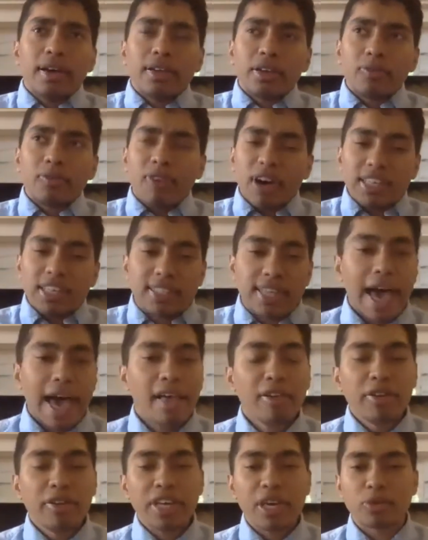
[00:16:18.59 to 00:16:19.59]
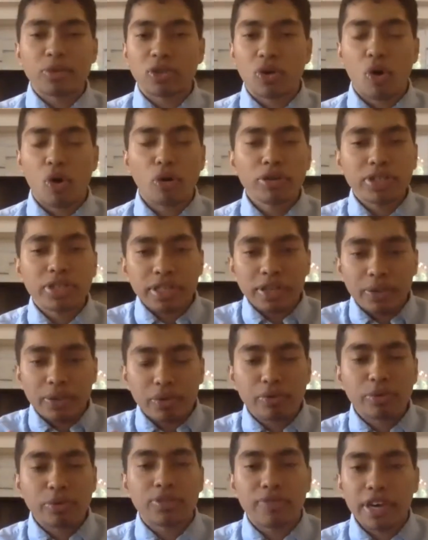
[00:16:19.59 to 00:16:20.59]
vitality was coursing through
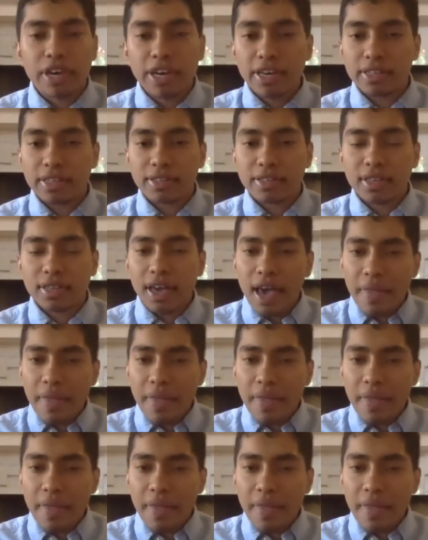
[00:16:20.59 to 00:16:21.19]
his veins,